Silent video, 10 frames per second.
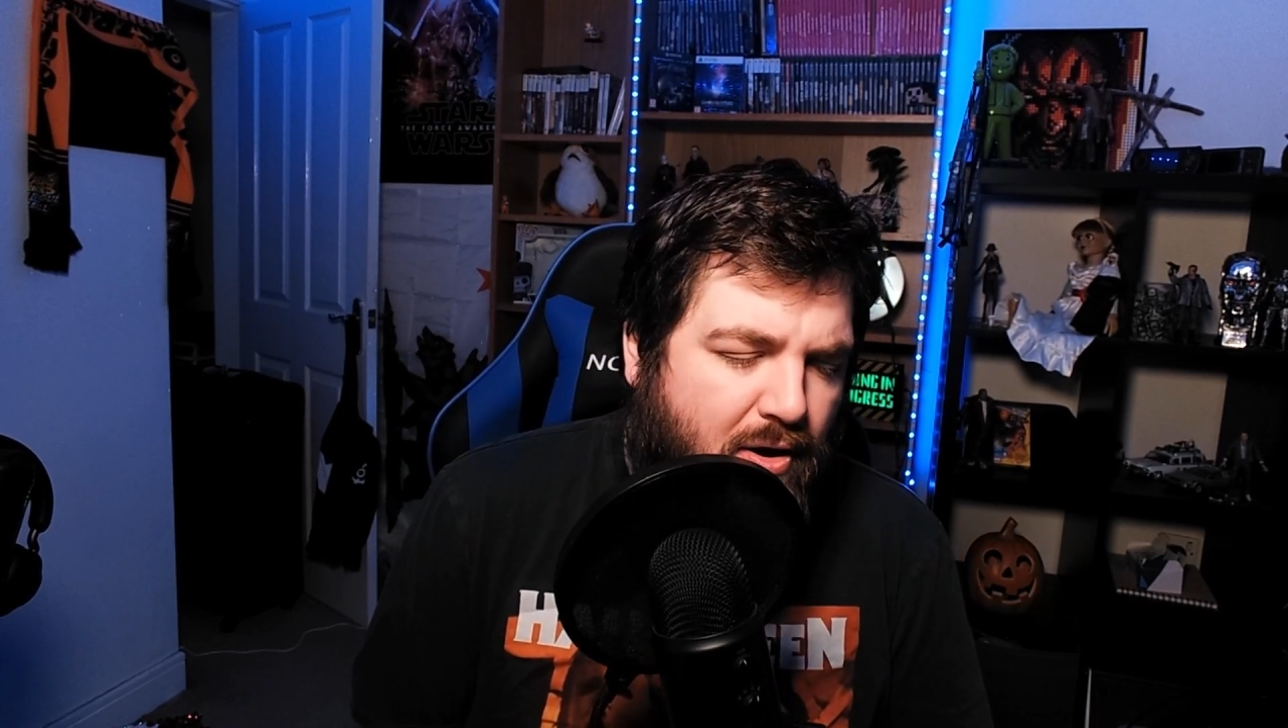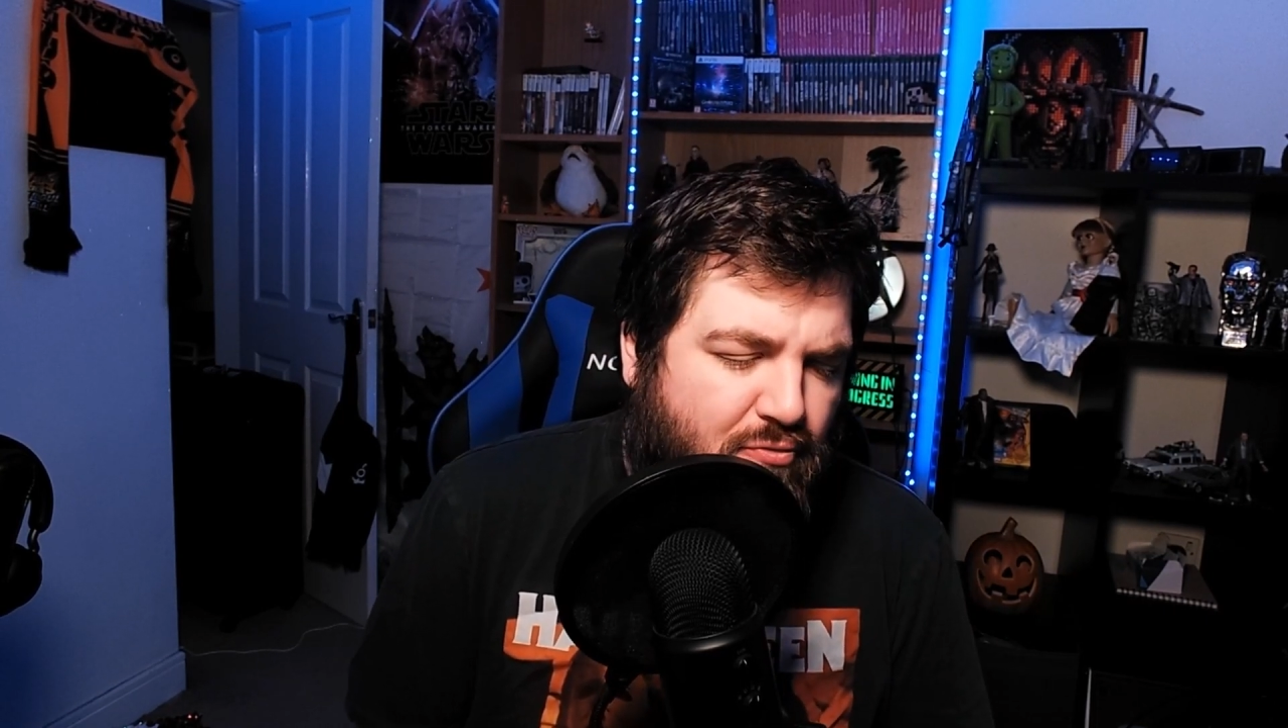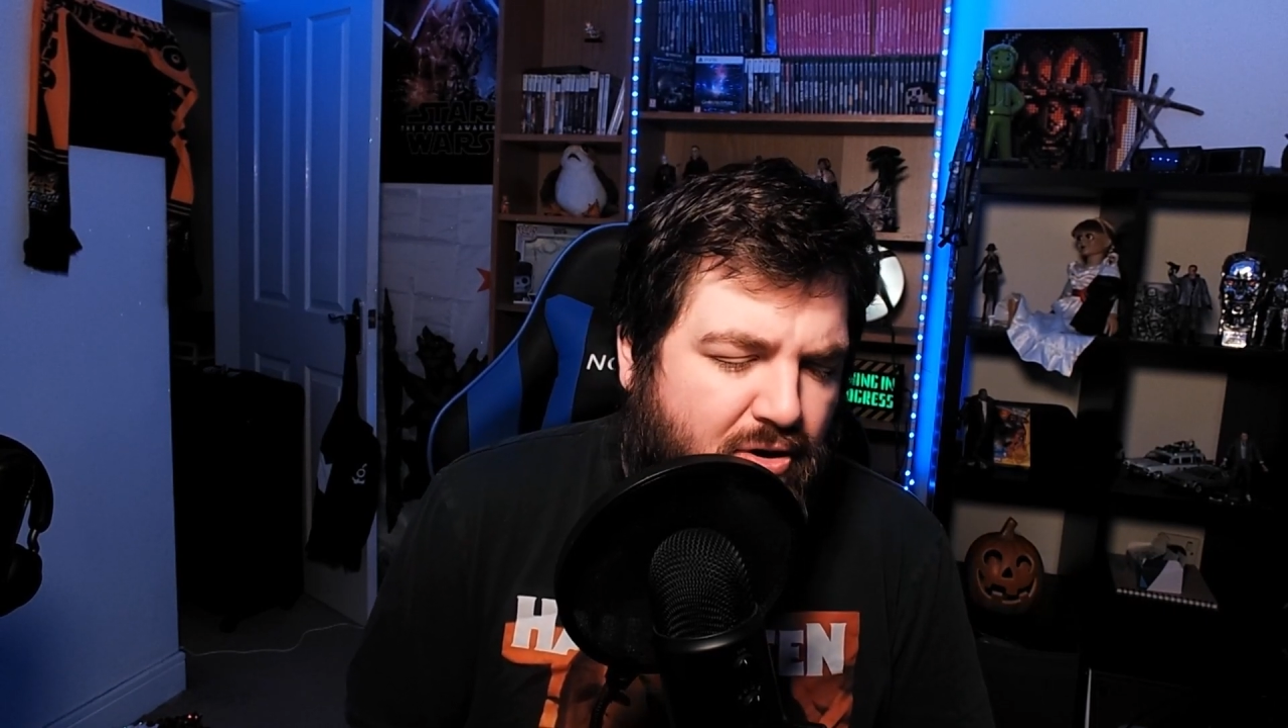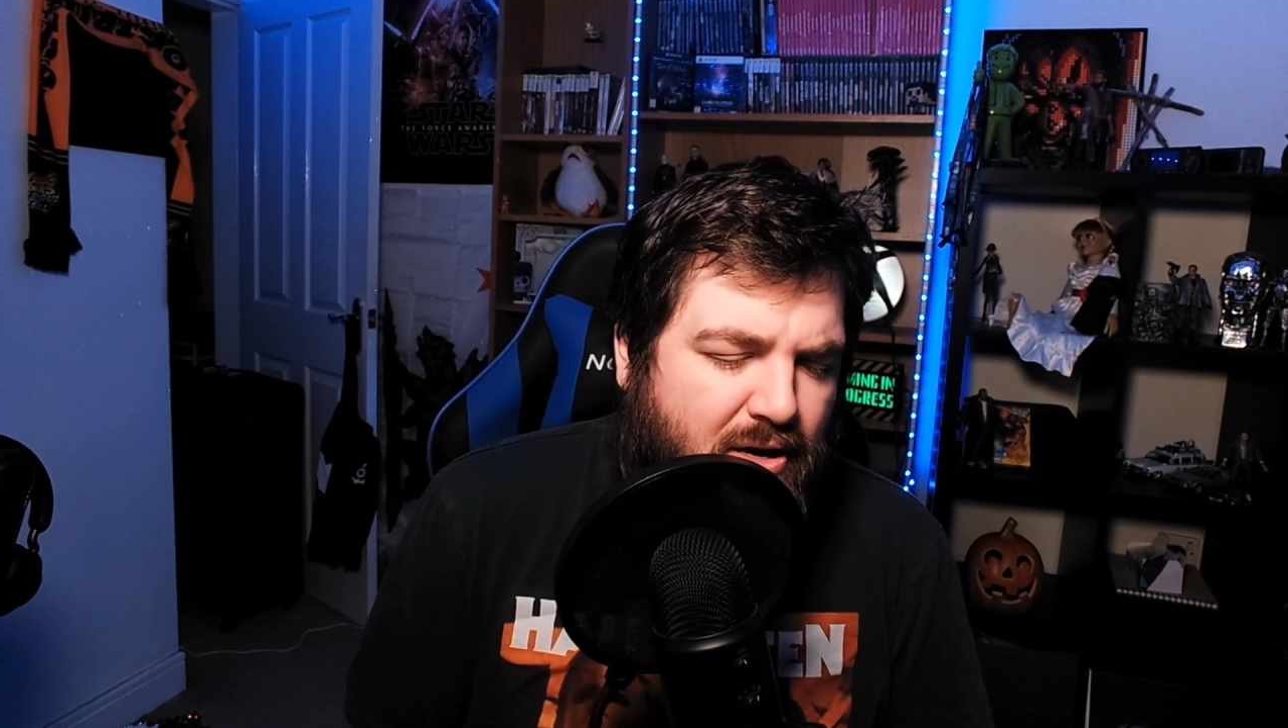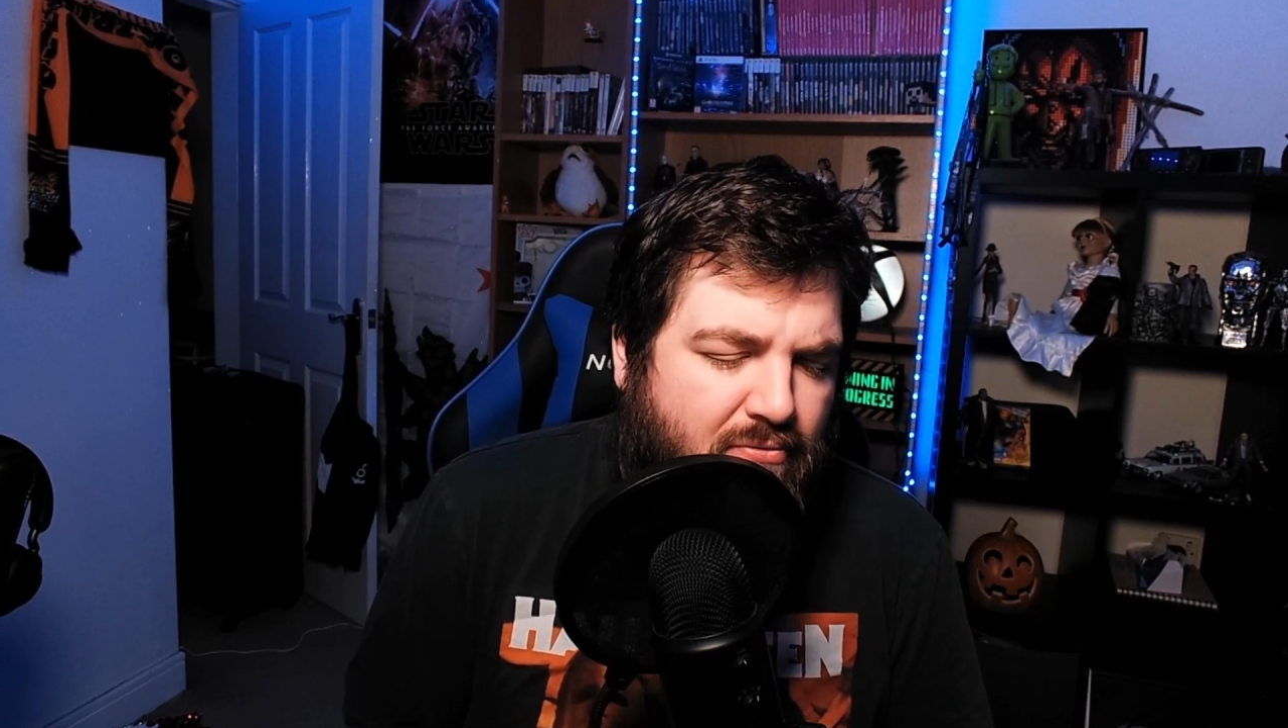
really,